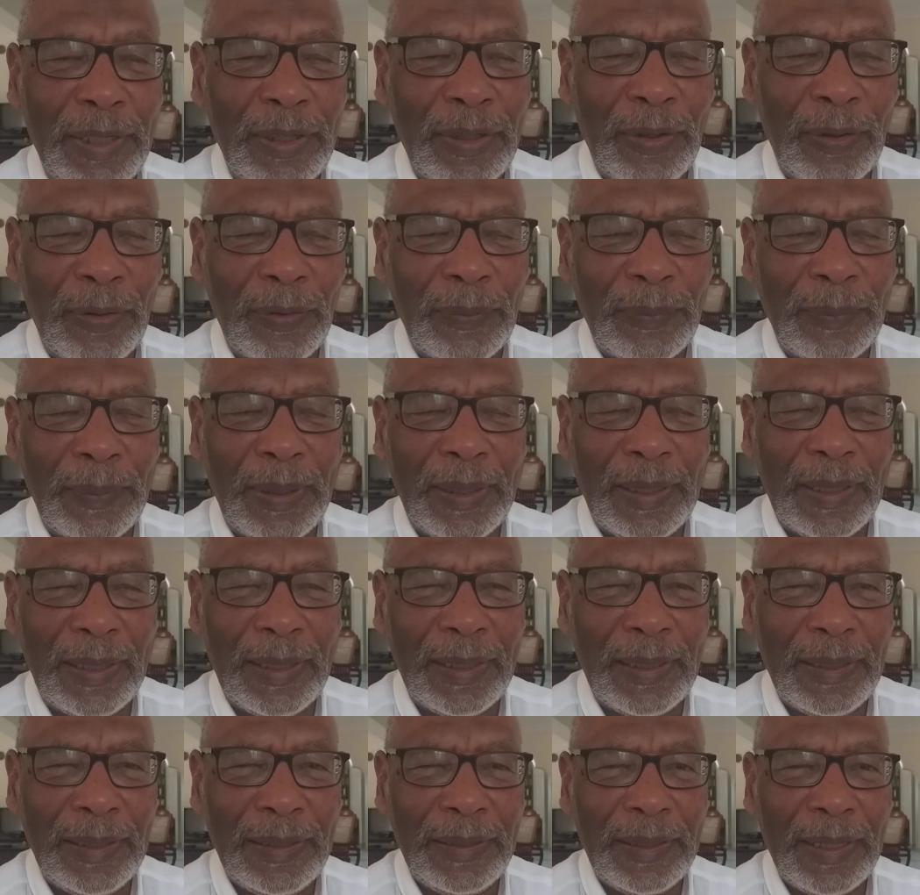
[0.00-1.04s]

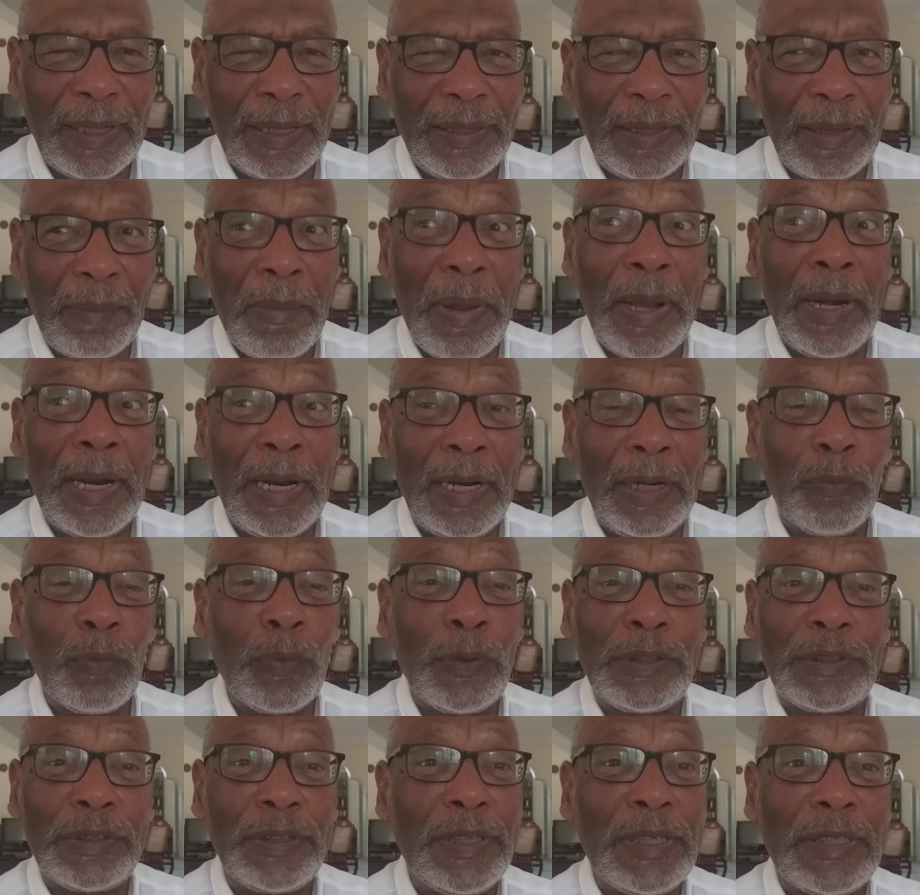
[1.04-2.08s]
the manner in
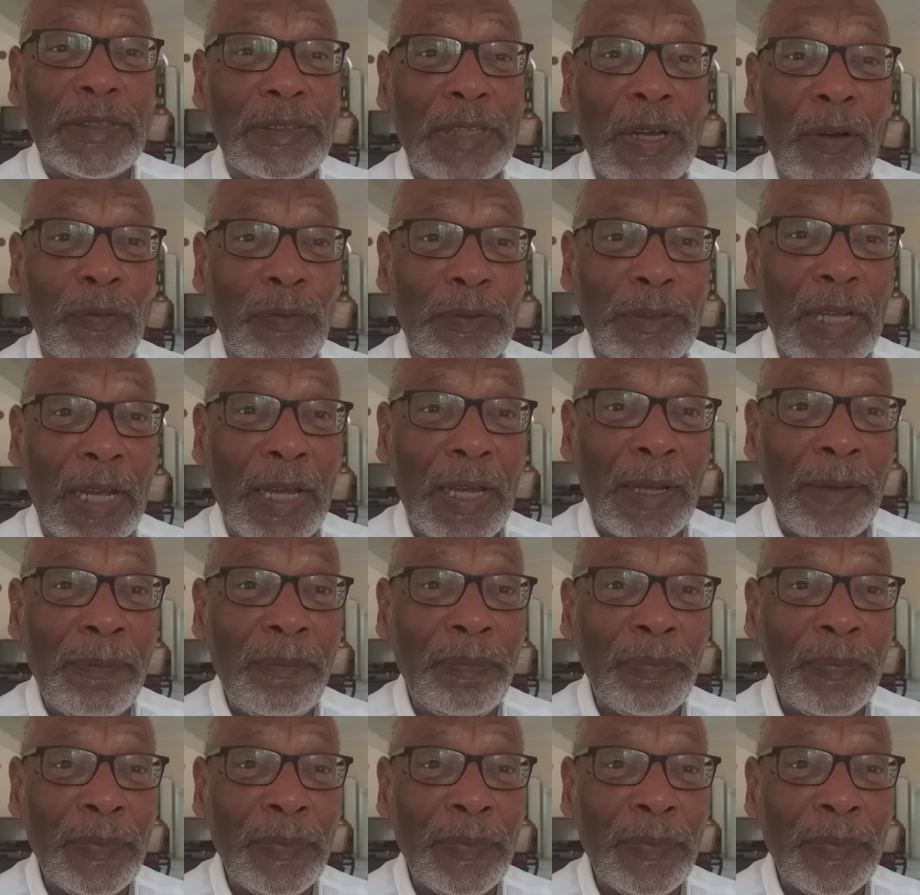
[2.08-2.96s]
which these sounds are